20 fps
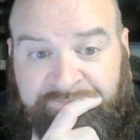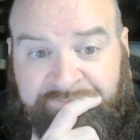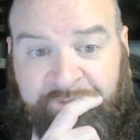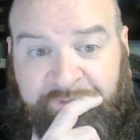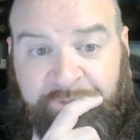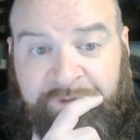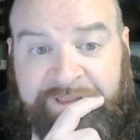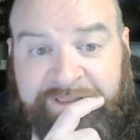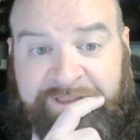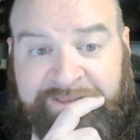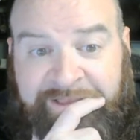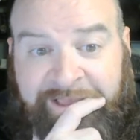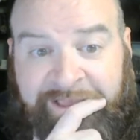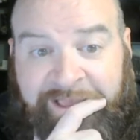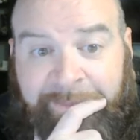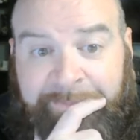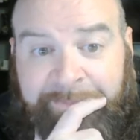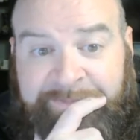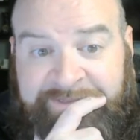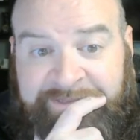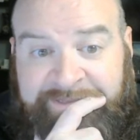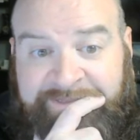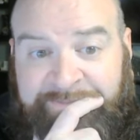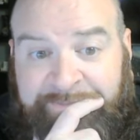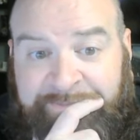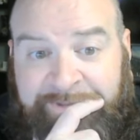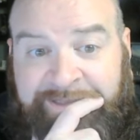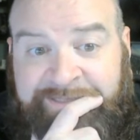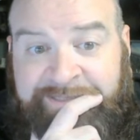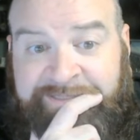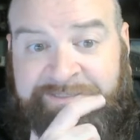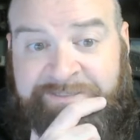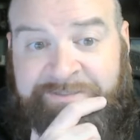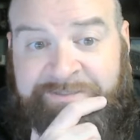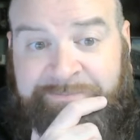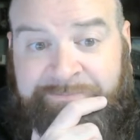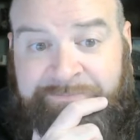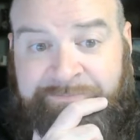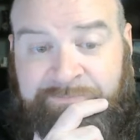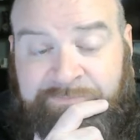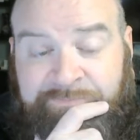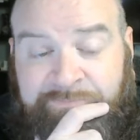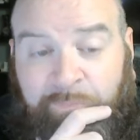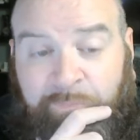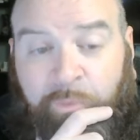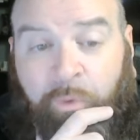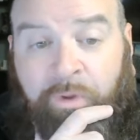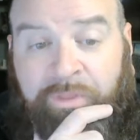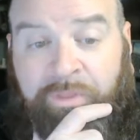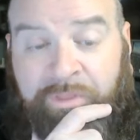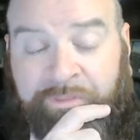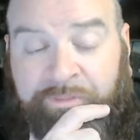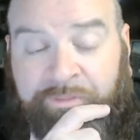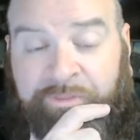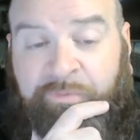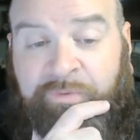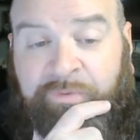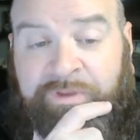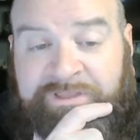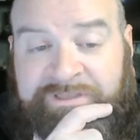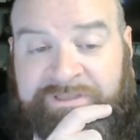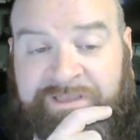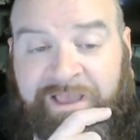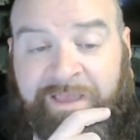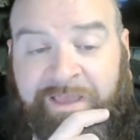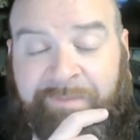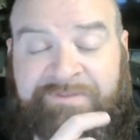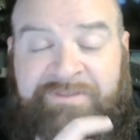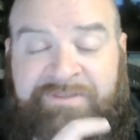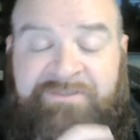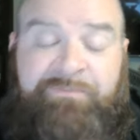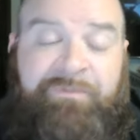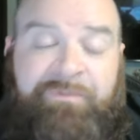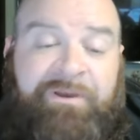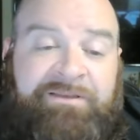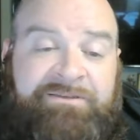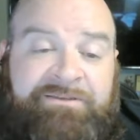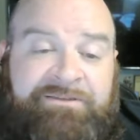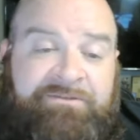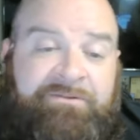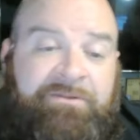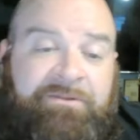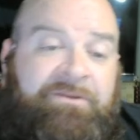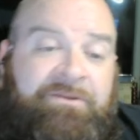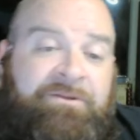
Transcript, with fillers: three times as much, more than three times as much.